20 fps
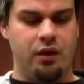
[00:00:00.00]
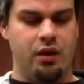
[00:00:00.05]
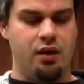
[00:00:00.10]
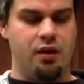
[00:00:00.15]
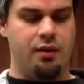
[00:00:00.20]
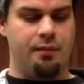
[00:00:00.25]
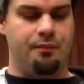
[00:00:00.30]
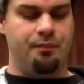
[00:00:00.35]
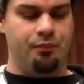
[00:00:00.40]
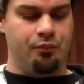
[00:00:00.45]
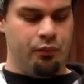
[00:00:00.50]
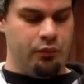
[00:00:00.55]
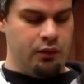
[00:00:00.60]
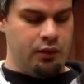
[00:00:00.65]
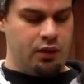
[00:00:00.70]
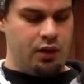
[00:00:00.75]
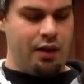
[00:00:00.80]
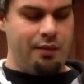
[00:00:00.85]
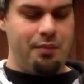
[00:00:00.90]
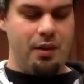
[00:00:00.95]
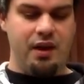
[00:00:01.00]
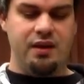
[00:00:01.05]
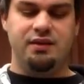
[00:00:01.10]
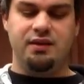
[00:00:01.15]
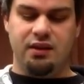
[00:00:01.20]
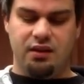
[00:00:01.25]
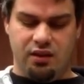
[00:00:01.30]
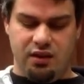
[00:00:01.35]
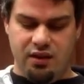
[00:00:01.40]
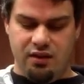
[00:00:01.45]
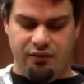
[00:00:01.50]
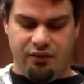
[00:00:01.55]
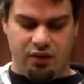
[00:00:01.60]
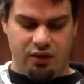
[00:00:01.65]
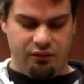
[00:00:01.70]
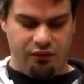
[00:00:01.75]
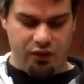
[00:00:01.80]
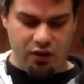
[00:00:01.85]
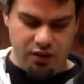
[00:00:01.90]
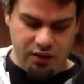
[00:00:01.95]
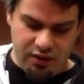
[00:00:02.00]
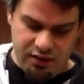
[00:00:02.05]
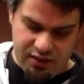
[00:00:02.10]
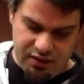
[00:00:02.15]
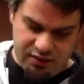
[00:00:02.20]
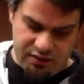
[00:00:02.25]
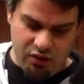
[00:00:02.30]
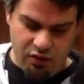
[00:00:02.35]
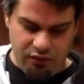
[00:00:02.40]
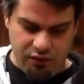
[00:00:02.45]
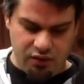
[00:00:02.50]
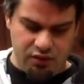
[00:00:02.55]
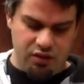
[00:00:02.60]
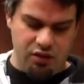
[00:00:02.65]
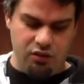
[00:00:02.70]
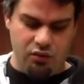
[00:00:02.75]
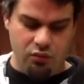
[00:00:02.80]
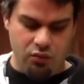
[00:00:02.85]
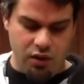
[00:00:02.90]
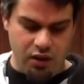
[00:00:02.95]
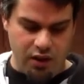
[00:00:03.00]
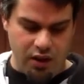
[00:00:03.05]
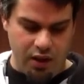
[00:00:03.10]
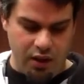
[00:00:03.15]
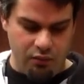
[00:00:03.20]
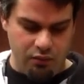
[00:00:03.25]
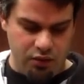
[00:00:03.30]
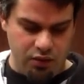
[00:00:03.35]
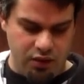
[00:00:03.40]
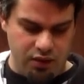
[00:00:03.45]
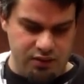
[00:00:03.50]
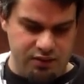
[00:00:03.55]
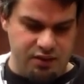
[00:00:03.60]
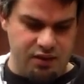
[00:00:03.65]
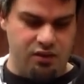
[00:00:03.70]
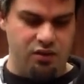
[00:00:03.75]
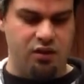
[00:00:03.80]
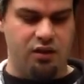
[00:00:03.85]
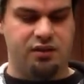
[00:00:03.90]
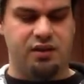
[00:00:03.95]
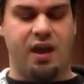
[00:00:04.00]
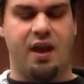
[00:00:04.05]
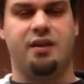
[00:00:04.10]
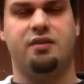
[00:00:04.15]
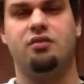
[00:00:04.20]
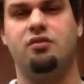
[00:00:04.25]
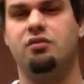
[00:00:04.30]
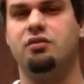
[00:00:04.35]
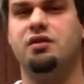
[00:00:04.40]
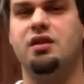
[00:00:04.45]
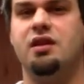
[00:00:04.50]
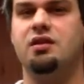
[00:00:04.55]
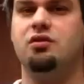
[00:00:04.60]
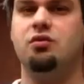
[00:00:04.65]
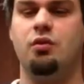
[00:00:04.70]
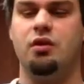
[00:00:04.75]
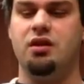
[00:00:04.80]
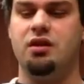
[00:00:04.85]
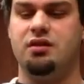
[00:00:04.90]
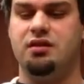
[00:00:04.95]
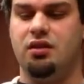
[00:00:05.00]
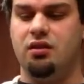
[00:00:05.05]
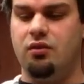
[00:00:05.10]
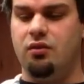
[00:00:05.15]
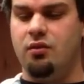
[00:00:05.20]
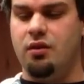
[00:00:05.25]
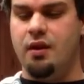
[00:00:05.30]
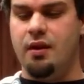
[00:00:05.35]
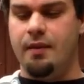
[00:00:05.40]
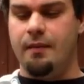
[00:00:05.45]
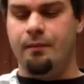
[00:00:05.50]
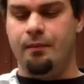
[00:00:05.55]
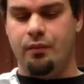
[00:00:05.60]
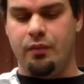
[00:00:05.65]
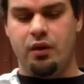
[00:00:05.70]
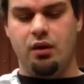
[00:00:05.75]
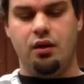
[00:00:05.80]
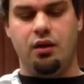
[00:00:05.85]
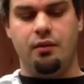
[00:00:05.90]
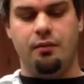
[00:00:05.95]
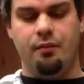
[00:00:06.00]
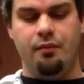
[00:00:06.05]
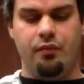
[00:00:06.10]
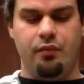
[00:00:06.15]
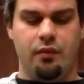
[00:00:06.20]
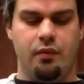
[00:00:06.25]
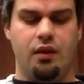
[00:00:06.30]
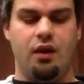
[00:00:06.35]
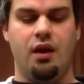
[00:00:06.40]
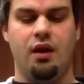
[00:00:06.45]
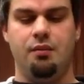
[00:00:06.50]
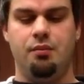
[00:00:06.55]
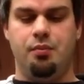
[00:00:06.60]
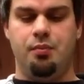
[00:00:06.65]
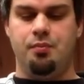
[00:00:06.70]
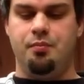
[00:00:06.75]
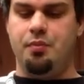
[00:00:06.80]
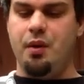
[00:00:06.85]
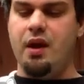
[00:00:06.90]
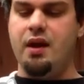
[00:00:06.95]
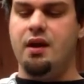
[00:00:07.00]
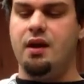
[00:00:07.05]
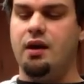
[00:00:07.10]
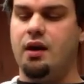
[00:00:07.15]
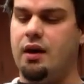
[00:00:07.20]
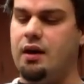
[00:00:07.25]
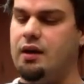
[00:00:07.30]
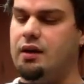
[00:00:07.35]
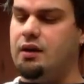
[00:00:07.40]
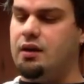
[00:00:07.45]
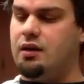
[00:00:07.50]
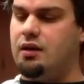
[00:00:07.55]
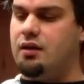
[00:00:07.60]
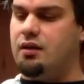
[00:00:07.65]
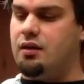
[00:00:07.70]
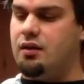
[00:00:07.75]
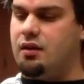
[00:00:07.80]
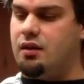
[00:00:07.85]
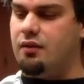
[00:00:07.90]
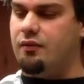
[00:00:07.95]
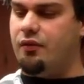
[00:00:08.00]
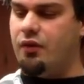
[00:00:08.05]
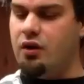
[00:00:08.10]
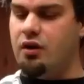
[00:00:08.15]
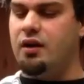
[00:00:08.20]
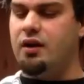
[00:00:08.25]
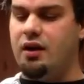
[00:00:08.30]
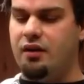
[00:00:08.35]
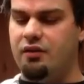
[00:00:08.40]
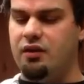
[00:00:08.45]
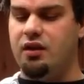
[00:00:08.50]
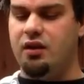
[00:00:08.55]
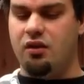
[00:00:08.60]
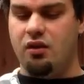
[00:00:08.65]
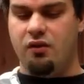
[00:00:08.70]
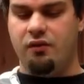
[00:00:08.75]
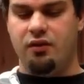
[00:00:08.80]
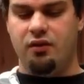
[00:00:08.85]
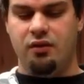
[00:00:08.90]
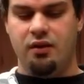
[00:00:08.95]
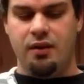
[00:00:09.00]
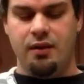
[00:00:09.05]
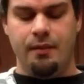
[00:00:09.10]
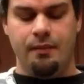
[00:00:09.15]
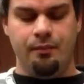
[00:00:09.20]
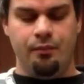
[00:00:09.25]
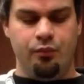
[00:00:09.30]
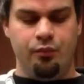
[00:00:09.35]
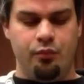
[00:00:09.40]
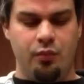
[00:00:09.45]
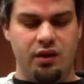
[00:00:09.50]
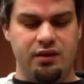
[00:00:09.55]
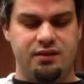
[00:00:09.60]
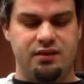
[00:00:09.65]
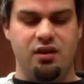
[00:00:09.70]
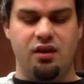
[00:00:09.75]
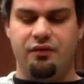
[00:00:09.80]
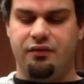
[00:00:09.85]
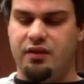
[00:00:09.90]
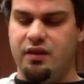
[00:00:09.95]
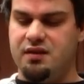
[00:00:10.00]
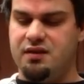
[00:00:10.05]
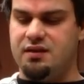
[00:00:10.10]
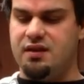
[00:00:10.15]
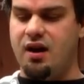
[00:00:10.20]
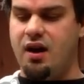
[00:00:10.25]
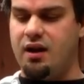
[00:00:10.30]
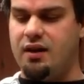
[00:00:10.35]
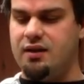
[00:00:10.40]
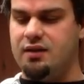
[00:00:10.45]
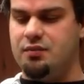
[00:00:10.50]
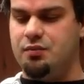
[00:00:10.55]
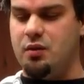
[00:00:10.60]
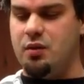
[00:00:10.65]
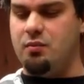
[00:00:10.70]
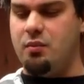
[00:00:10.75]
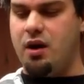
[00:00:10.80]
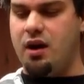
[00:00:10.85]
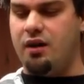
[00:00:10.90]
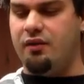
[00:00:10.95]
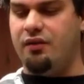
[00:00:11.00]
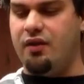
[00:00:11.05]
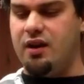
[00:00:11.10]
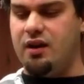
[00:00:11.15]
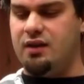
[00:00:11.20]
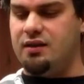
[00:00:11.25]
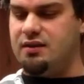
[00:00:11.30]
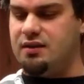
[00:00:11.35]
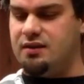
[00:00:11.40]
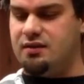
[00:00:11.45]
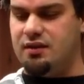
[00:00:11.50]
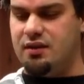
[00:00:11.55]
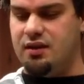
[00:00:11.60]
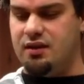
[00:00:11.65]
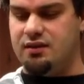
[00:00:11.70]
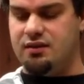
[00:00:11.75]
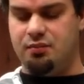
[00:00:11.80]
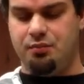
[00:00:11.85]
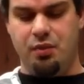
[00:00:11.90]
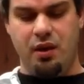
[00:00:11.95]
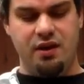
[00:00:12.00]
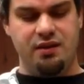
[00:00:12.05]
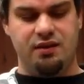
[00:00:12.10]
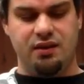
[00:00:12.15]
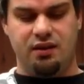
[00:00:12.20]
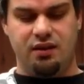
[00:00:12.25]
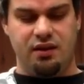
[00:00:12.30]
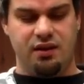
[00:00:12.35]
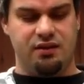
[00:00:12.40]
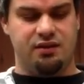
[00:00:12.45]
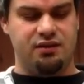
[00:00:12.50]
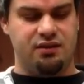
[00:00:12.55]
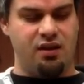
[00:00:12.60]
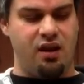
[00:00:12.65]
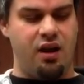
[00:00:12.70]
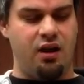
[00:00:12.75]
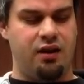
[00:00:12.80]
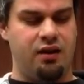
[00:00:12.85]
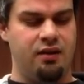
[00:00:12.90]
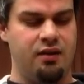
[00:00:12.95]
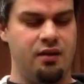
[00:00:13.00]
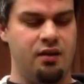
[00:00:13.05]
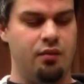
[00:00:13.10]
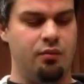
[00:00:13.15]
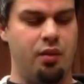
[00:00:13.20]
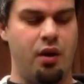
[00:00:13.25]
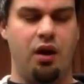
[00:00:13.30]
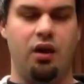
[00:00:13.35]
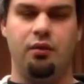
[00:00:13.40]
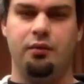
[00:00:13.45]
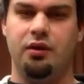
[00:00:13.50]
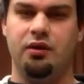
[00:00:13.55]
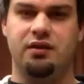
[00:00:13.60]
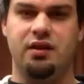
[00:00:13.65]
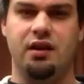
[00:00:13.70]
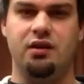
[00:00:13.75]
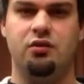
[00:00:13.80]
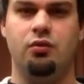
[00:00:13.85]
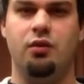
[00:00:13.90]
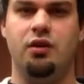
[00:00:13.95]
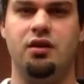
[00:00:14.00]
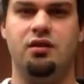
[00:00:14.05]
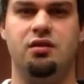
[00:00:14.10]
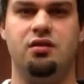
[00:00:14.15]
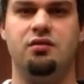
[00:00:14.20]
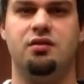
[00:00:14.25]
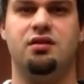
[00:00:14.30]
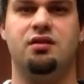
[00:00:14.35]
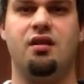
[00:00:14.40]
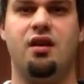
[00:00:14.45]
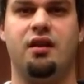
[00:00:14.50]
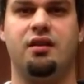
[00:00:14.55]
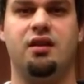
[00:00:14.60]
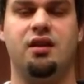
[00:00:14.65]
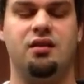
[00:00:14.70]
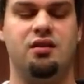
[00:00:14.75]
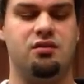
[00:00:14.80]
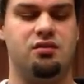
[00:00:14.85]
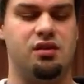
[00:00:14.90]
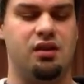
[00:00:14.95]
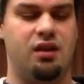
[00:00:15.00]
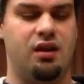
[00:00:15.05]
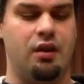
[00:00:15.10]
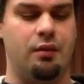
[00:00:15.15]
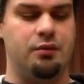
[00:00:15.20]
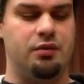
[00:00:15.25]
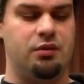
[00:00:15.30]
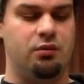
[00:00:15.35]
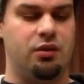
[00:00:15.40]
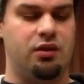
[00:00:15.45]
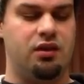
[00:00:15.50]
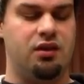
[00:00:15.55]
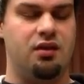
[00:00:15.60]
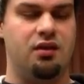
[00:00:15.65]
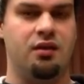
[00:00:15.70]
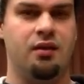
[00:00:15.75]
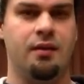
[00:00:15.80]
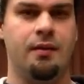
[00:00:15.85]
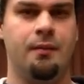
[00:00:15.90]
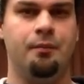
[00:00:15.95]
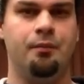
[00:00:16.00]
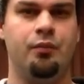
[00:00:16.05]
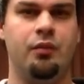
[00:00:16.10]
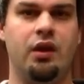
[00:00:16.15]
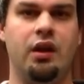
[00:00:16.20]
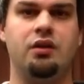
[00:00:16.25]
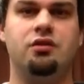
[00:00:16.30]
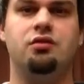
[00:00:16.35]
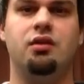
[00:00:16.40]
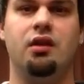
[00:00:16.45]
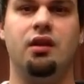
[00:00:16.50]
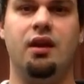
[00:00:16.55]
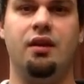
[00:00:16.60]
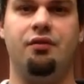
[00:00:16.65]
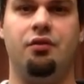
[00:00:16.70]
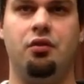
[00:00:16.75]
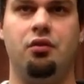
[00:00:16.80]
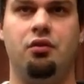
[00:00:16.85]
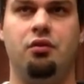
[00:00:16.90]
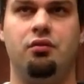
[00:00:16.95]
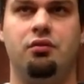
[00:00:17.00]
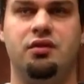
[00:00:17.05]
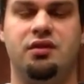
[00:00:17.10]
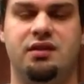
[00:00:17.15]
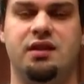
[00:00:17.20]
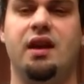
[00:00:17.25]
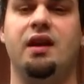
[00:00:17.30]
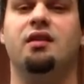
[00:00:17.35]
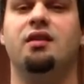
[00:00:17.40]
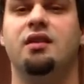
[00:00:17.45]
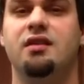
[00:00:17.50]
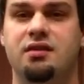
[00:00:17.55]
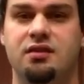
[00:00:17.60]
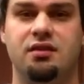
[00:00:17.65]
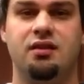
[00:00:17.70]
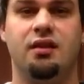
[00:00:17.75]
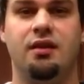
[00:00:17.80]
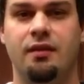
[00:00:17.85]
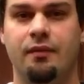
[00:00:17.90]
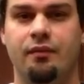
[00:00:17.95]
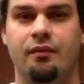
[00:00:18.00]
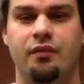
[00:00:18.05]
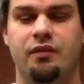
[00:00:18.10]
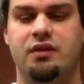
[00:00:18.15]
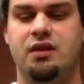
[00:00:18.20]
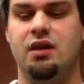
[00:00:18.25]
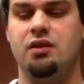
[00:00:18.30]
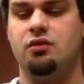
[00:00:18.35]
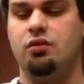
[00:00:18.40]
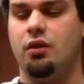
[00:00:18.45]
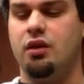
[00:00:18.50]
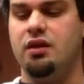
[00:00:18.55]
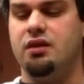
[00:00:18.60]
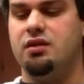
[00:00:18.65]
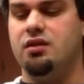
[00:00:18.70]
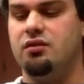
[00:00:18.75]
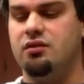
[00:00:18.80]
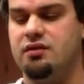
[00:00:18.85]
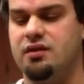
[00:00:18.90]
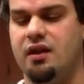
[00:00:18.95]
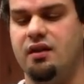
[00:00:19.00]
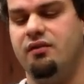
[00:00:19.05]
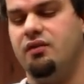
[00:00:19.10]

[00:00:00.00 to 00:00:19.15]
I basically have converted this over to what I would consider a tactical 1022. I converted everything over myself. The stock has been modified. It's basically a stock Polymer 1022 stock that usually comes with the entry level stainless 1022s.